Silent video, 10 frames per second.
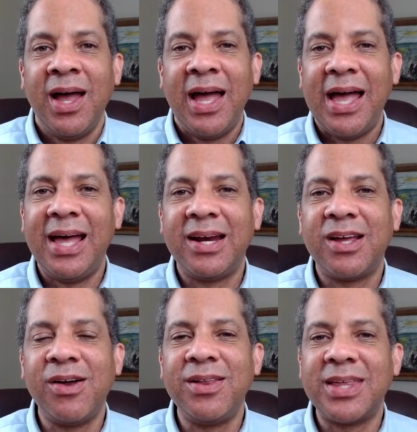and
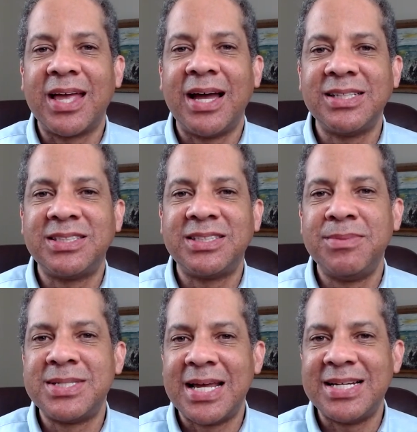go to the
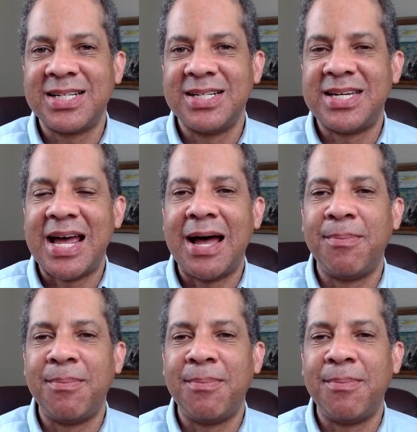customization tab